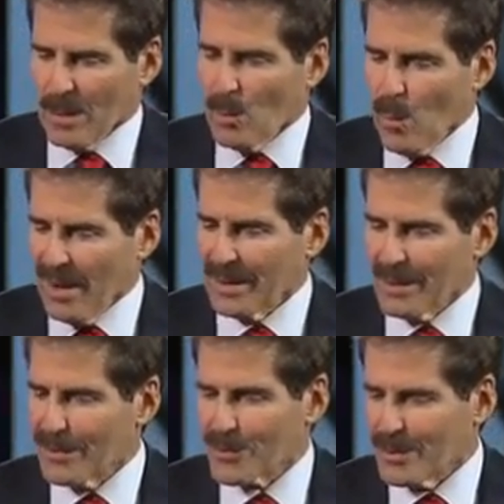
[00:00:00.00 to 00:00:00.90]
1 in
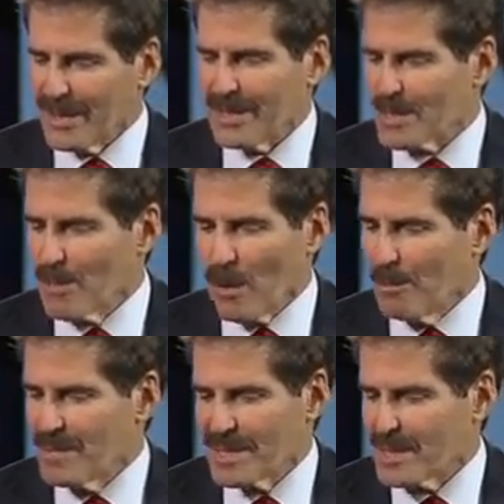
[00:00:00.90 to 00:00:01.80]
3 small
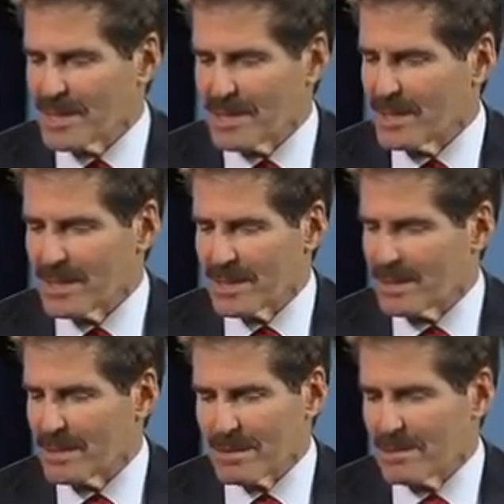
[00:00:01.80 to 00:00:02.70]
businesses
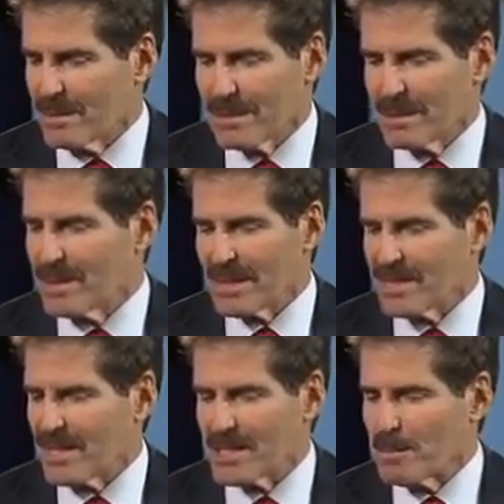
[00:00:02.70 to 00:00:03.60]
says
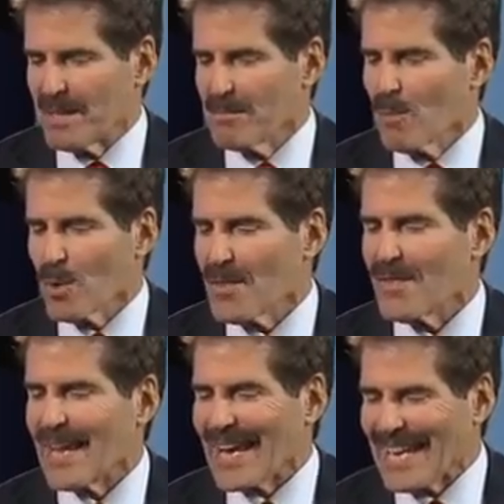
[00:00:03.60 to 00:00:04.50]
they spend more than
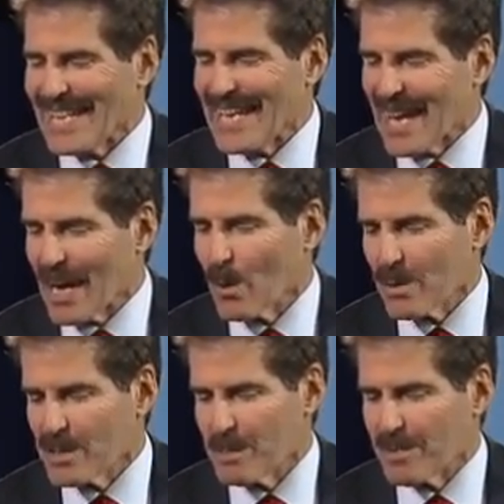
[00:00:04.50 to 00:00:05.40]
80
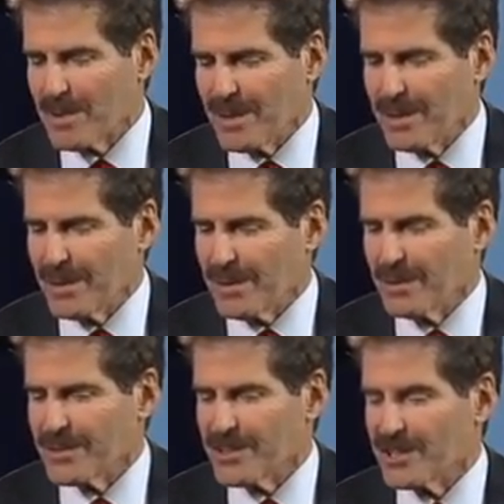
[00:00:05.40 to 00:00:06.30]
hours per
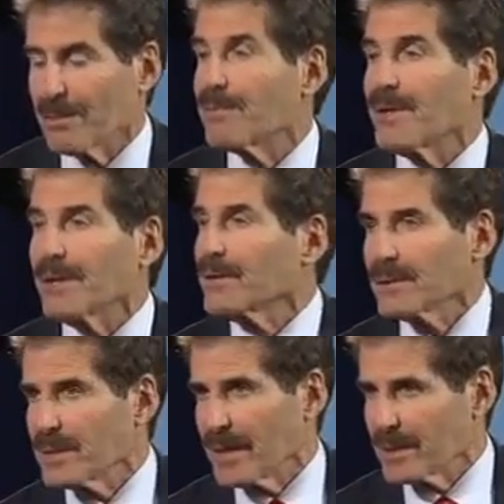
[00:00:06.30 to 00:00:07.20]
year just on federal
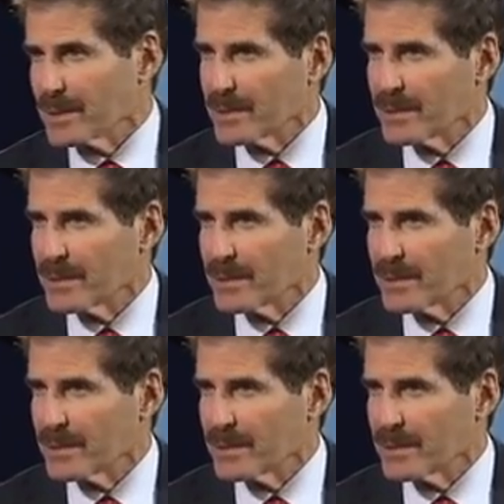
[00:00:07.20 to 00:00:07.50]
taxes.